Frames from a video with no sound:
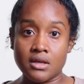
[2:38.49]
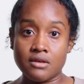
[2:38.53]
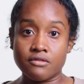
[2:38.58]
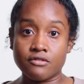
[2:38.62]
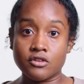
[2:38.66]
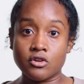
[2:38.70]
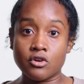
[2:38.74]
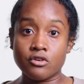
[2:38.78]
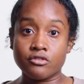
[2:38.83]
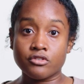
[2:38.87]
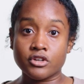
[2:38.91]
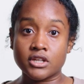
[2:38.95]
if
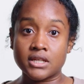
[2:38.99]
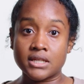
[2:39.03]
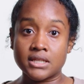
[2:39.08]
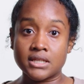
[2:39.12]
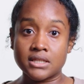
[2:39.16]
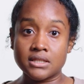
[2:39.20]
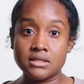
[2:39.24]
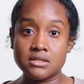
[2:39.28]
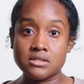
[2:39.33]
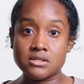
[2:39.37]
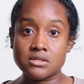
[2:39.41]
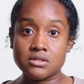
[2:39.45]
it
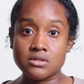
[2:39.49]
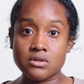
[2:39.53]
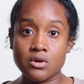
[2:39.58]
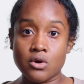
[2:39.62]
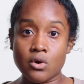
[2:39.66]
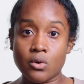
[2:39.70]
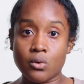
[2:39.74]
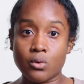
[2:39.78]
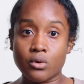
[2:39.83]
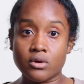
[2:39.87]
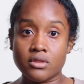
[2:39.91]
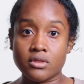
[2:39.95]
overheats
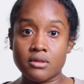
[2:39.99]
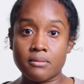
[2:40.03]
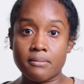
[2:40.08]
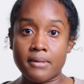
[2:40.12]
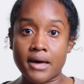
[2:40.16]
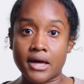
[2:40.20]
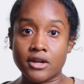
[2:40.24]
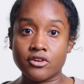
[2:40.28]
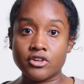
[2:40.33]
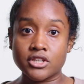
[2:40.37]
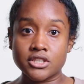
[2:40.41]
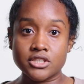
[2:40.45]
or the
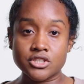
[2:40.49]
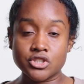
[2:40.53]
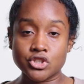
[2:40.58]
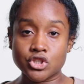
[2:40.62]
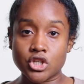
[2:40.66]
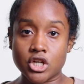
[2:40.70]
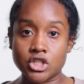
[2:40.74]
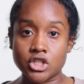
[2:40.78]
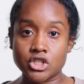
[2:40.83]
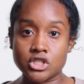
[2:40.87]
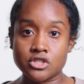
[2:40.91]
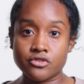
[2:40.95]
battery
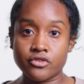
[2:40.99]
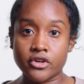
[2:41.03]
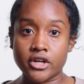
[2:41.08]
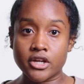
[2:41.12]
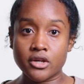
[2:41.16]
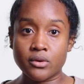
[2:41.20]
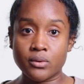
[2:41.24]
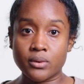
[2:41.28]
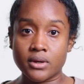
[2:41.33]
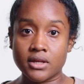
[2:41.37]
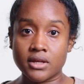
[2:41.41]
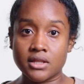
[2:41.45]
discharges very
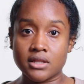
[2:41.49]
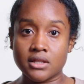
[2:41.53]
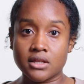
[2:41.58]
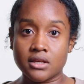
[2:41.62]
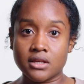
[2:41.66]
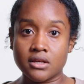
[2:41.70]
quickly,